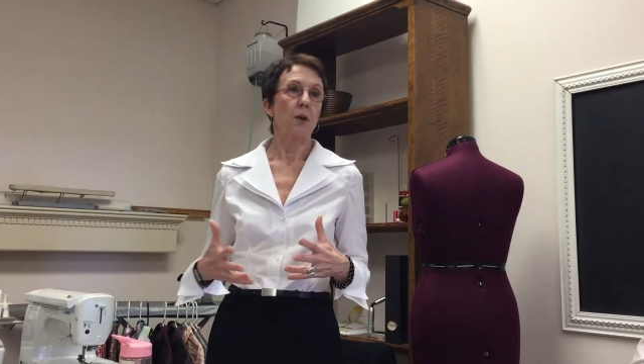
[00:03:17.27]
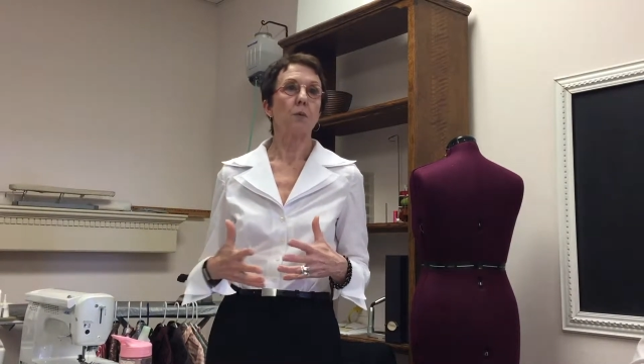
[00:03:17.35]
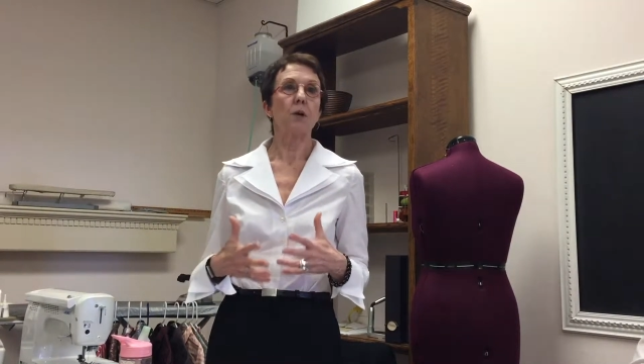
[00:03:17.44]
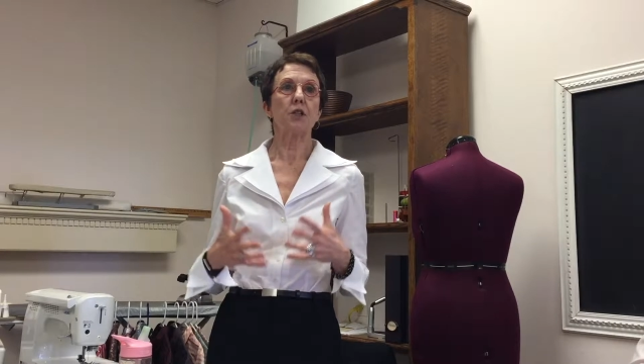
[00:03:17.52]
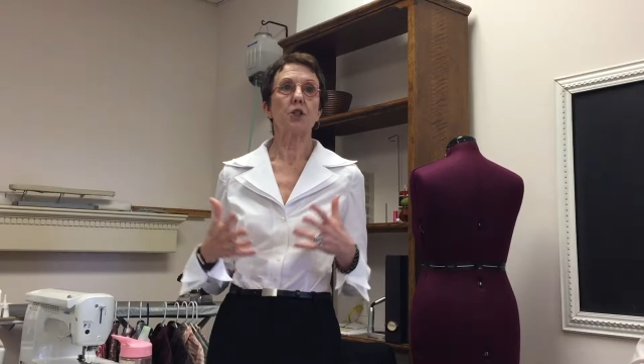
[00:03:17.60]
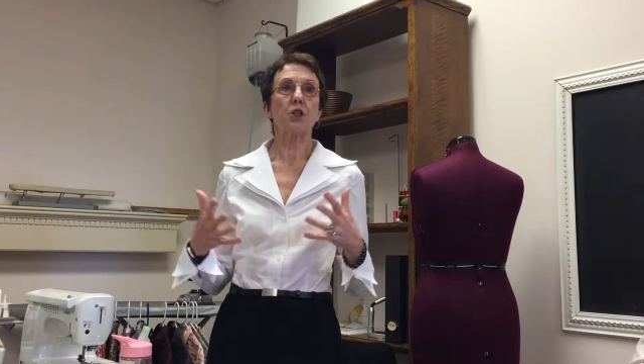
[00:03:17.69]

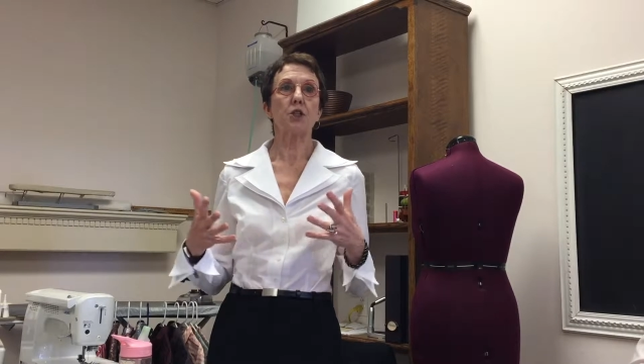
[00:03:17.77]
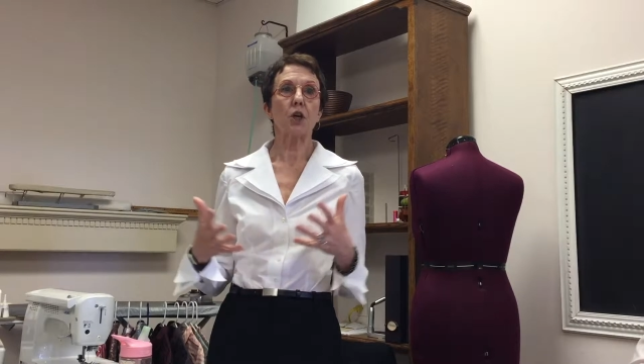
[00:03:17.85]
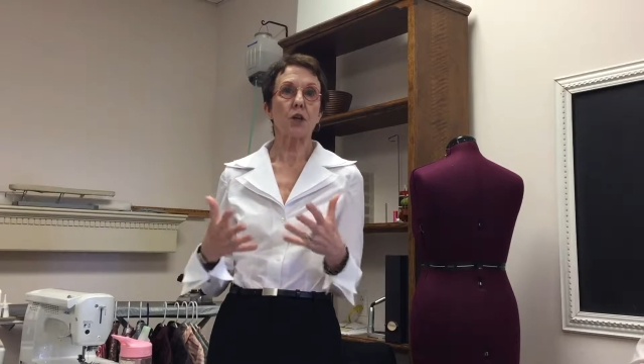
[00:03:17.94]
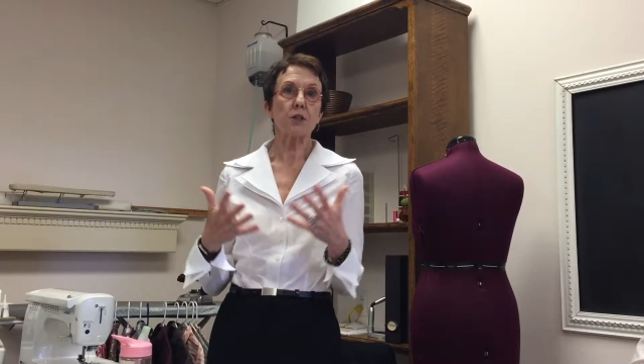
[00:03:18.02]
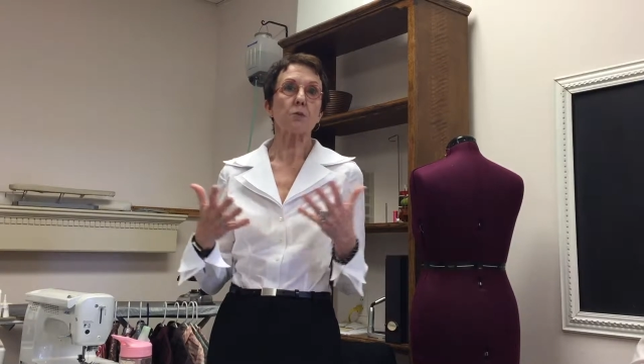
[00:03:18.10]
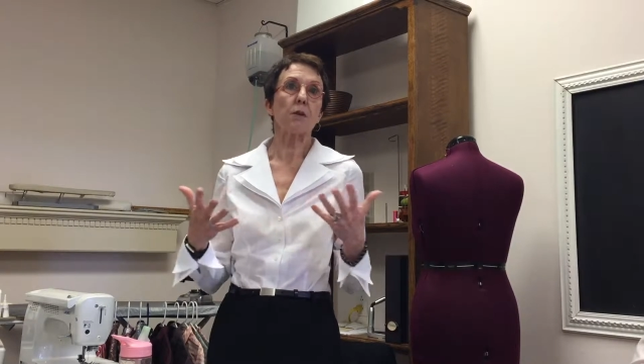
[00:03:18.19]
which
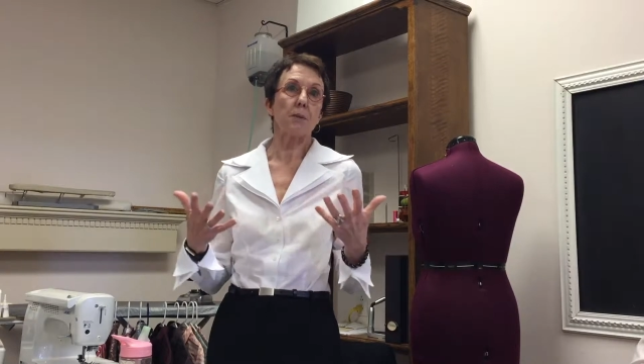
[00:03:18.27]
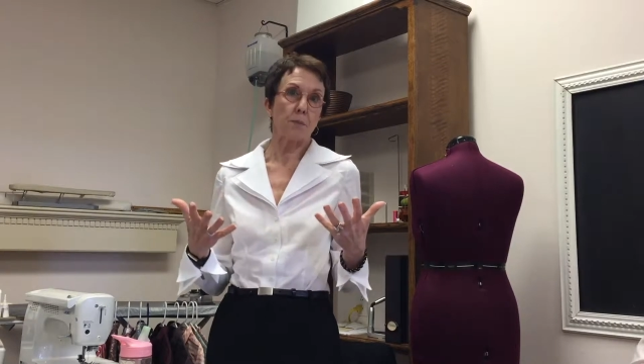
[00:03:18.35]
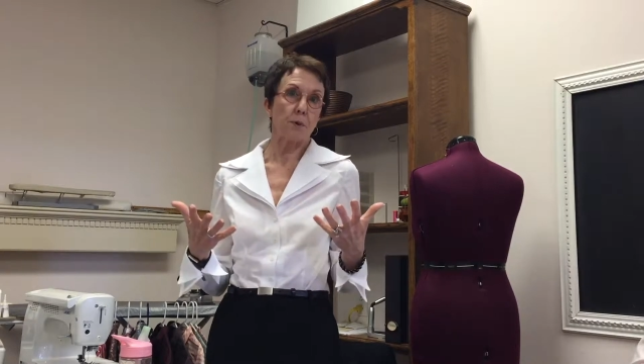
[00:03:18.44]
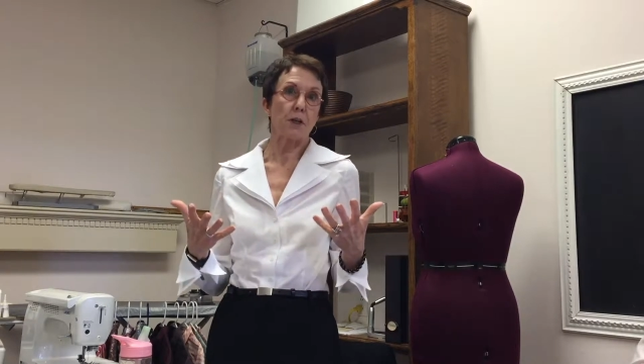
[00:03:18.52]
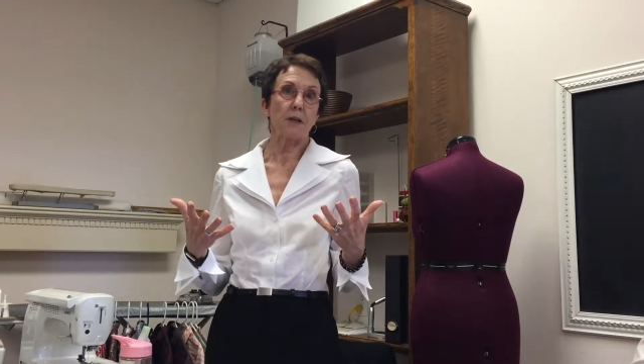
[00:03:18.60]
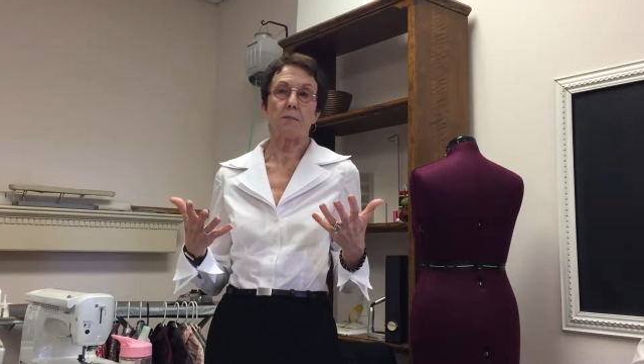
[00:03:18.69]
starts with
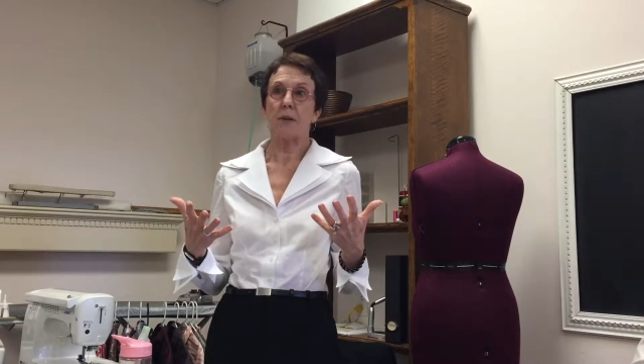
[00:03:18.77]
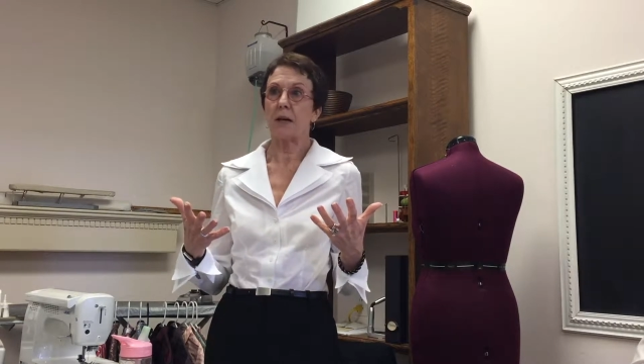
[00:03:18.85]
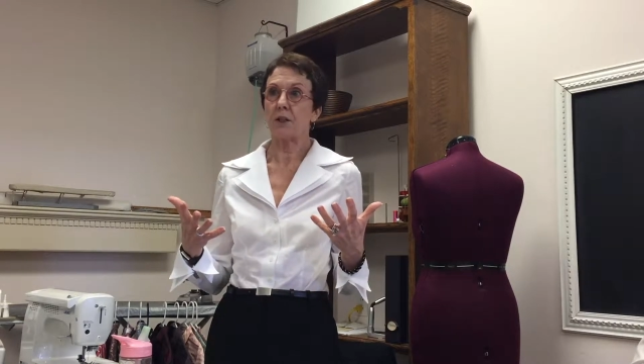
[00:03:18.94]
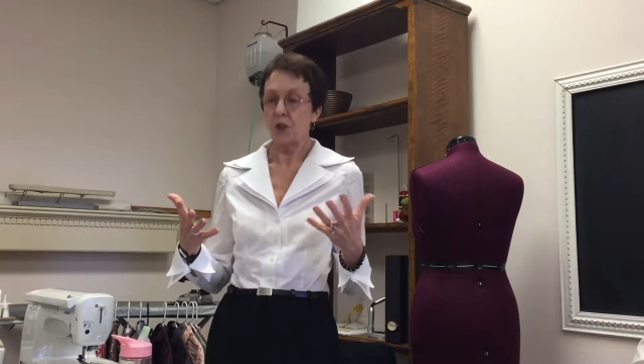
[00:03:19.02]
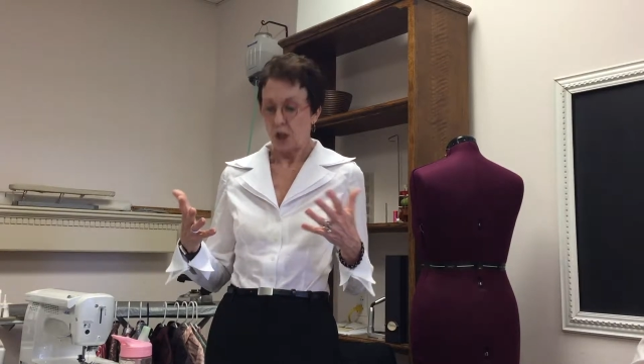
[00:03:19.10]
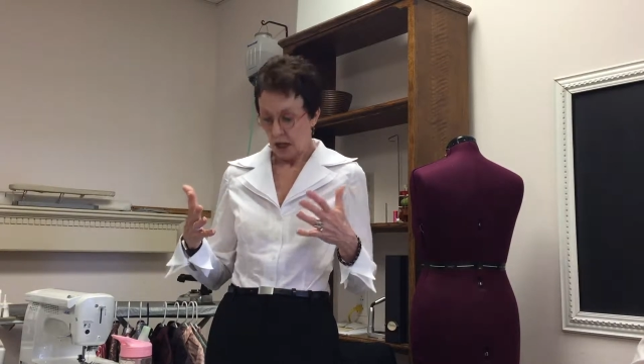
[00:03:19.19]
pretty
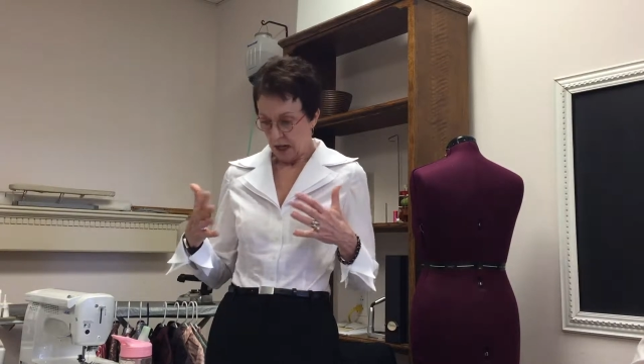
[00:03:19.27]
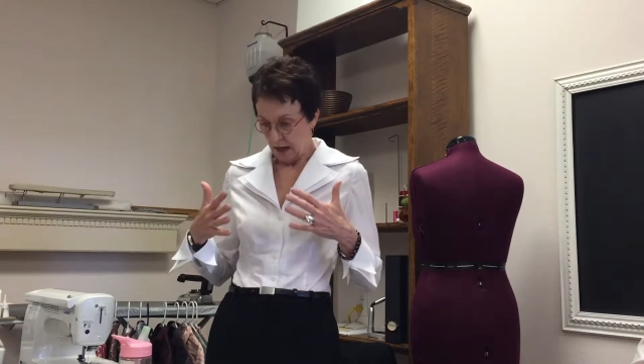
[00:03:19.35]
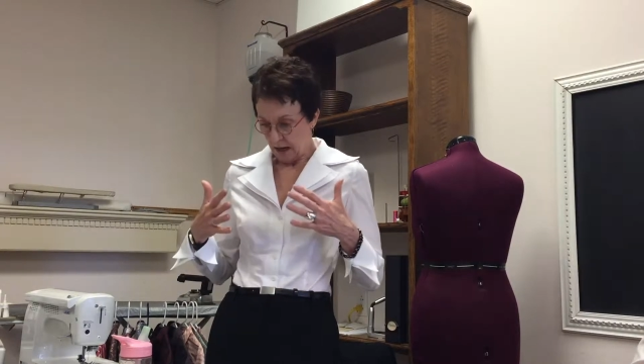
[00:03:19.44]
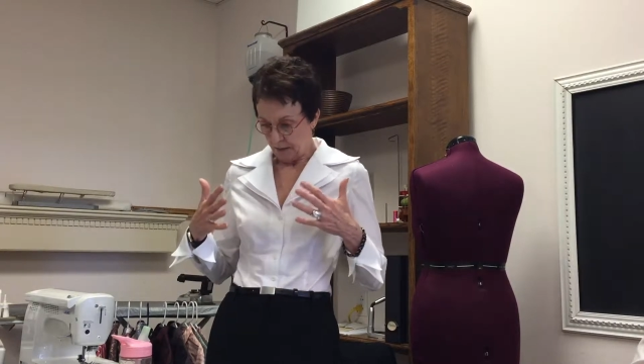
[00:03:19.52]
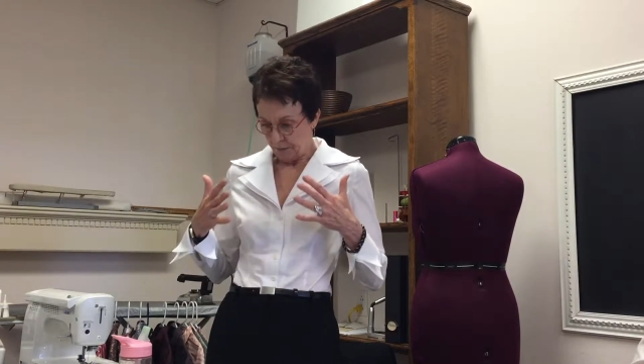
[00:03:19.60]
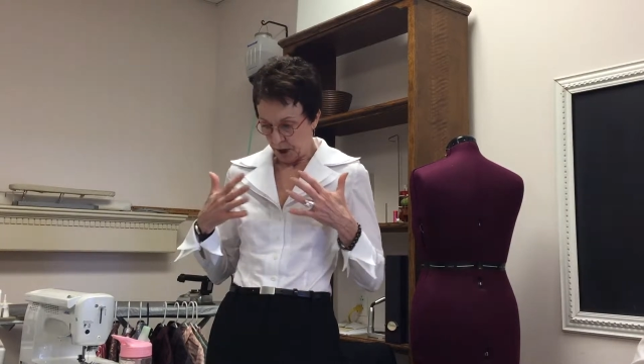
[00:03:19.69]
much
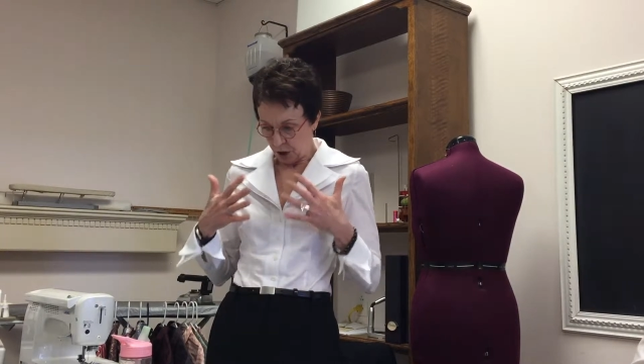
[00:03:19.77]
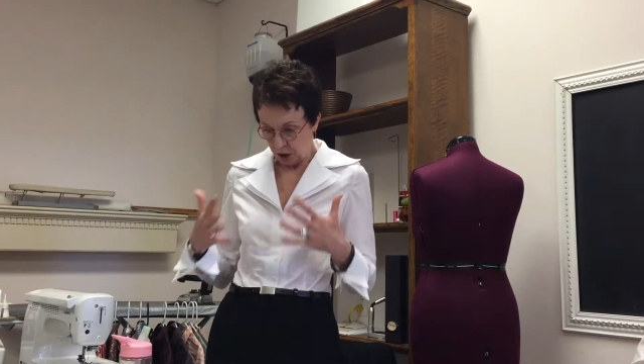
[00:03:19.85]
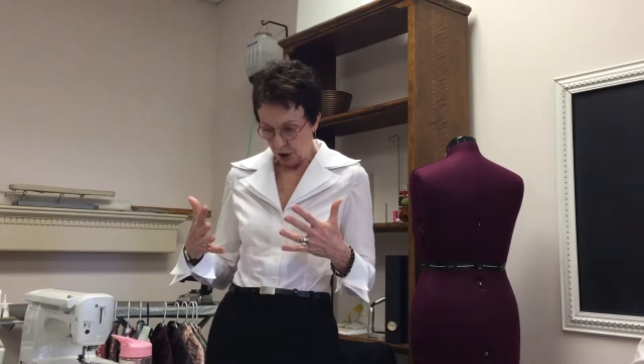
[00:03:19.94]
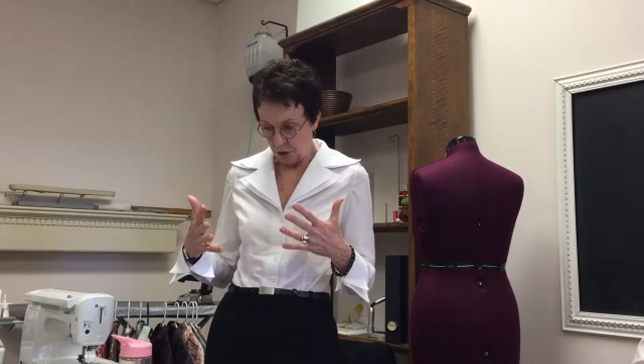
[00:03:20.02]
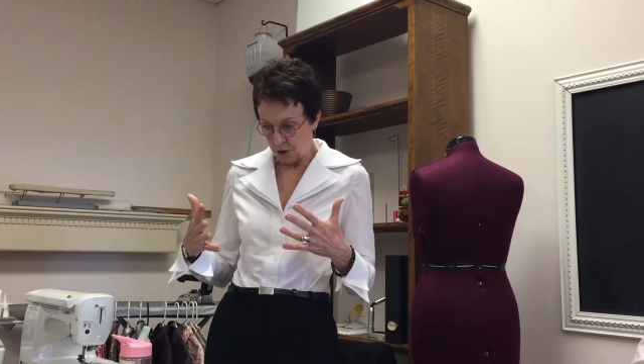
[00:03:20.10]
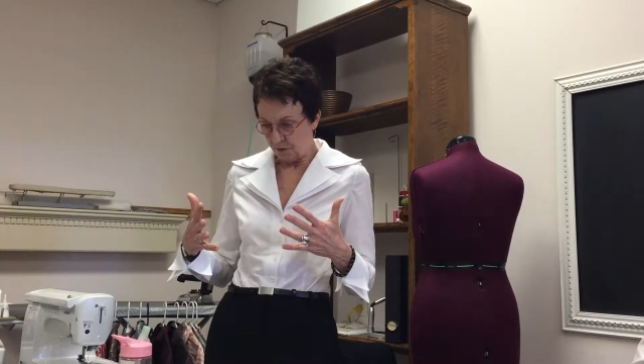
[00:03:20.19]
a
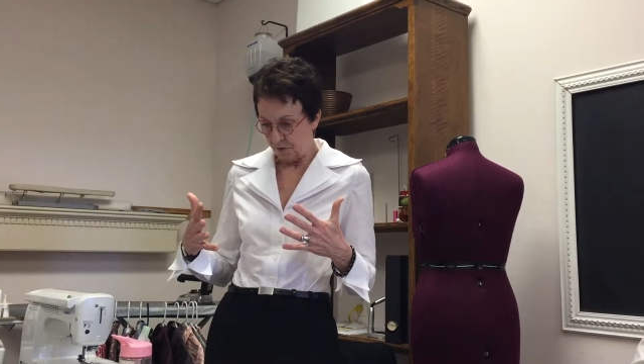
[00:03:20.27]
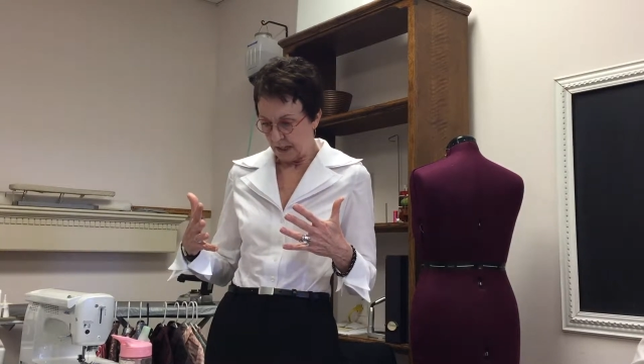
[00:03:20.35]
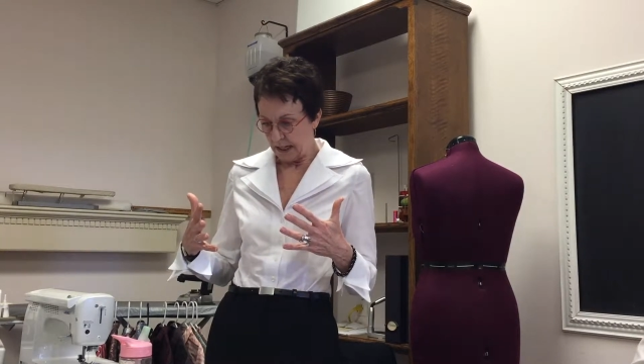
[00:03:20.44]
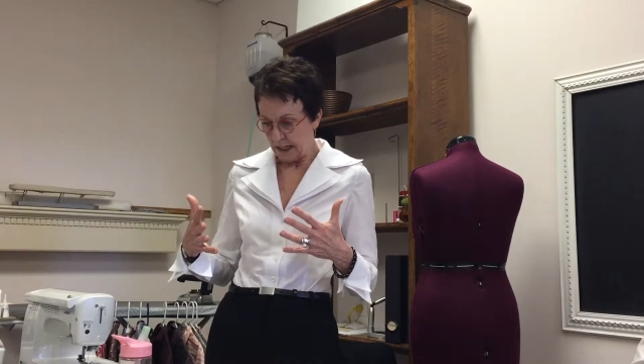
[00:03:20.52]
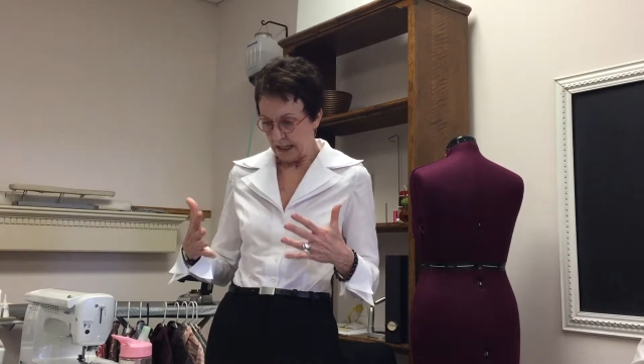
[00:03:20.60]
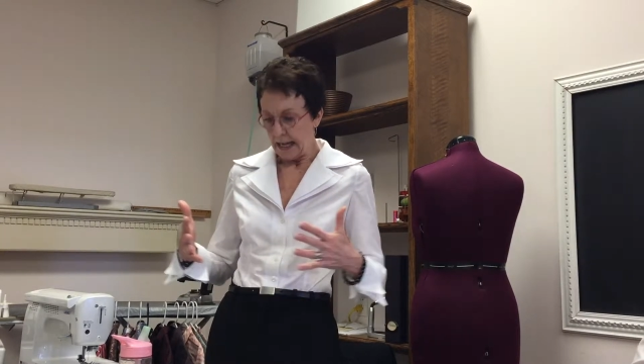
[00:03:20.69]

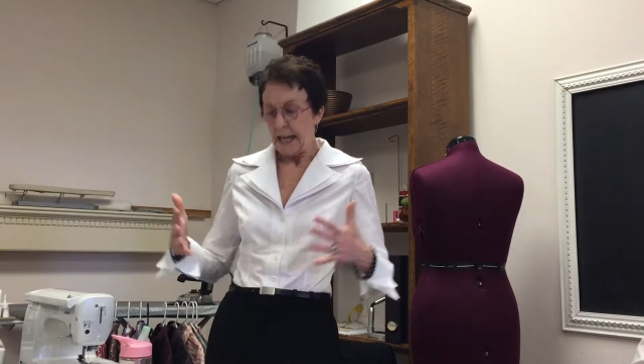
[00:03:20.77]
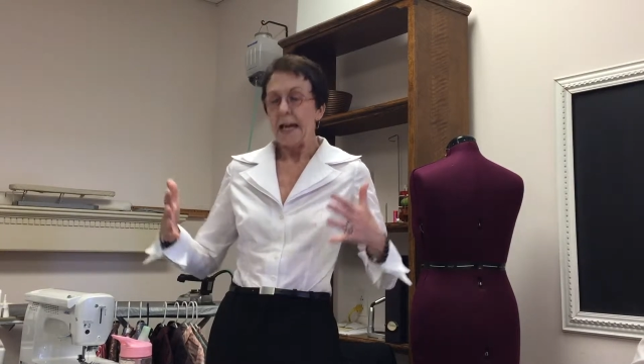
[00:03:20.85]
close-fitting